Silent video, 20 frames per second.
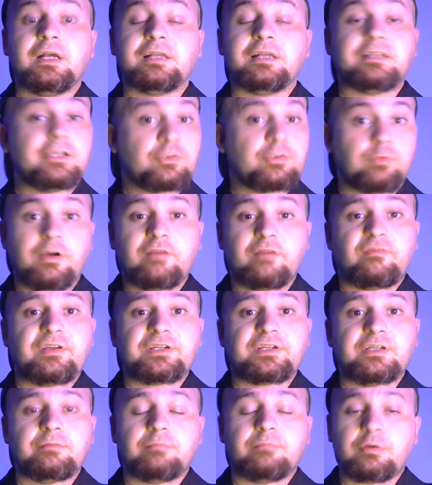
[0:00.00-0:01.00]
At least one
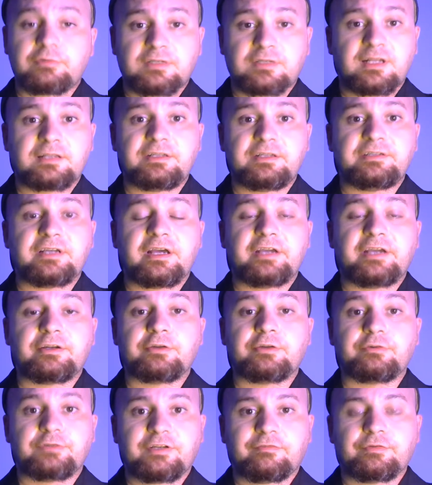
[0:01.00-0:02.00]
victim most likely
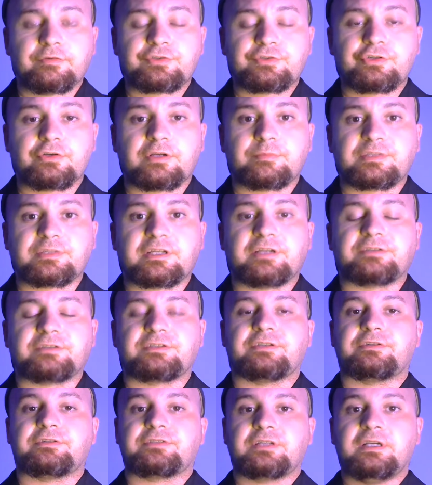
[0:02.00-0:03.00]
died under different
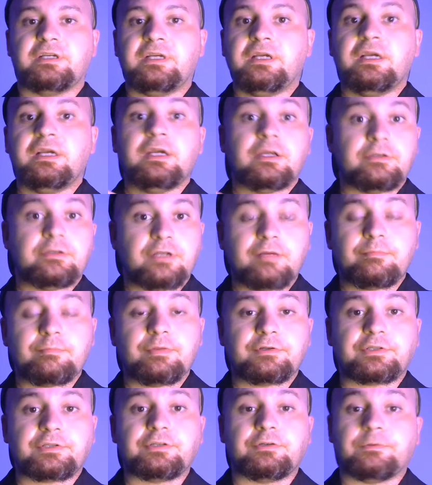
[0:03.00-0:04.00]
circumstances.
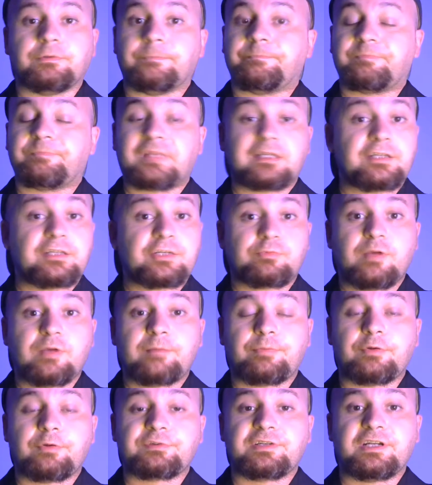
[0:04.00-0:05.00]
Number two, at least
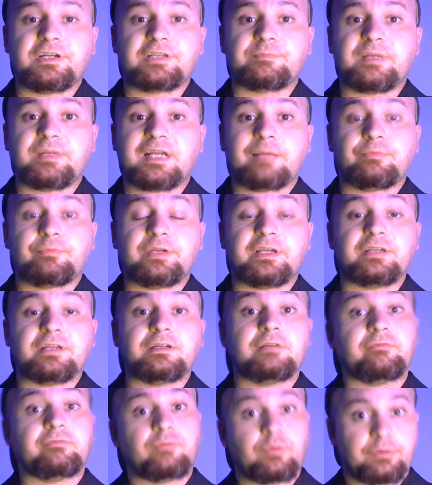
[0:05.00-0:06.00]
one person has been
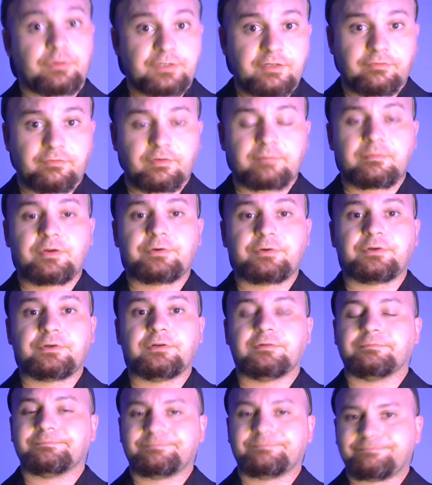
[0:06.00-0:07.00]
apprehended for a different
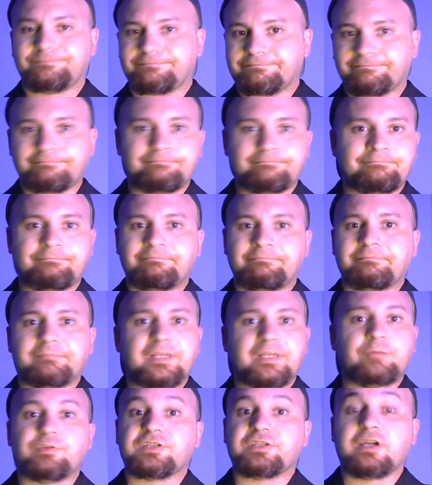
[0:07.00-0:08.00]
murder
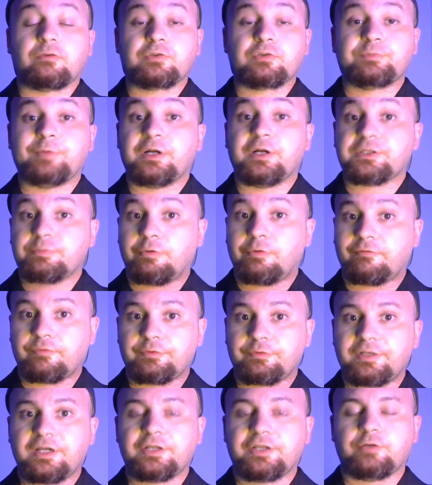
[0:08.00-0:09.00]
and was not responsible
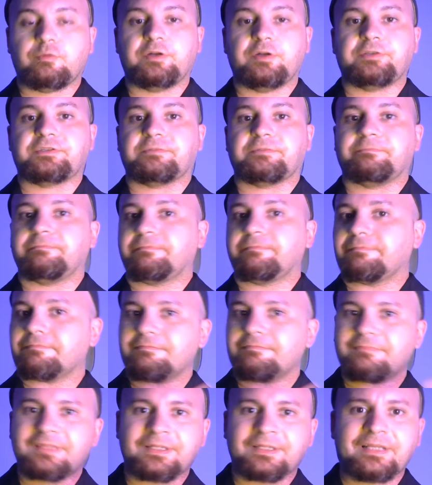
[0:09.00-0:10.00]
for the other ones.
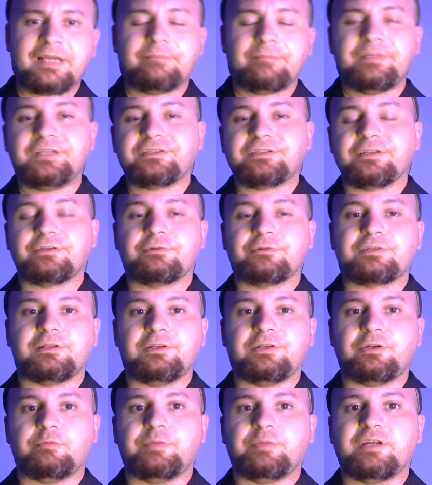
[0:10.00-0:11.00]
That means that
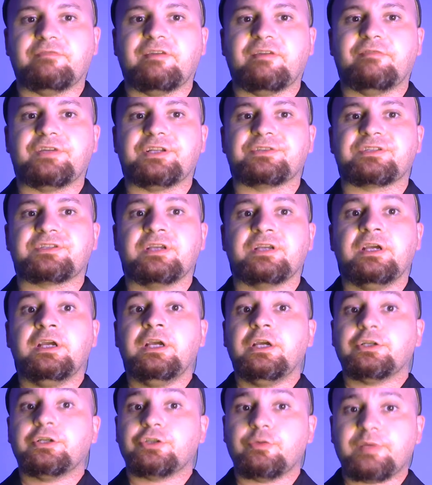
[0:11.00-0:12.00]
there's a little bit of evidence
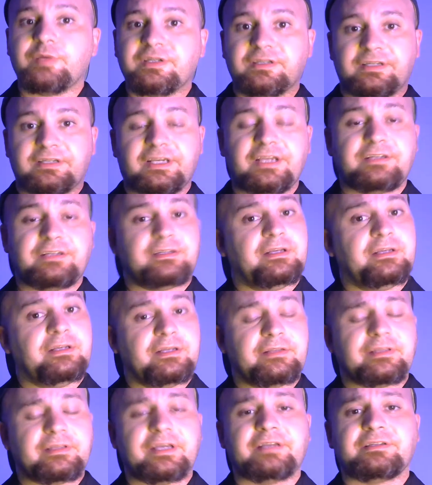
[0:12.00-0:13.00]
to indicate
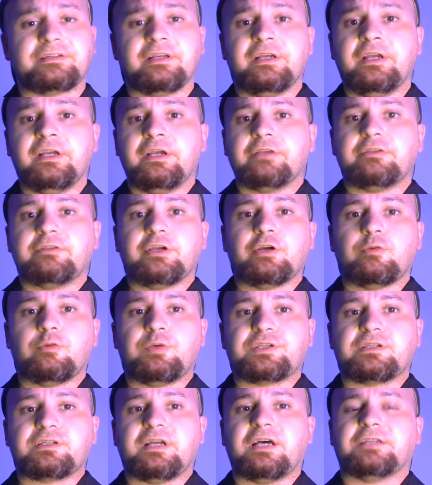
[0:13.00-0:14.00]
that
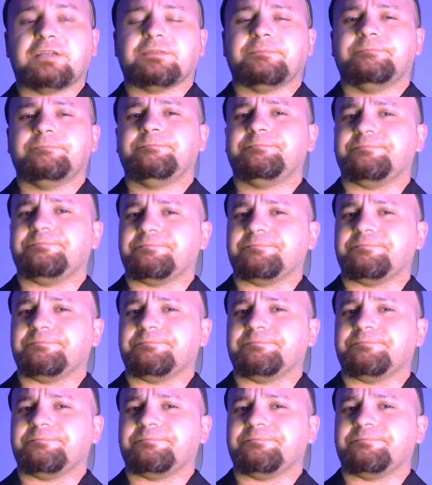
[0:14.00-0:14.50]
there was not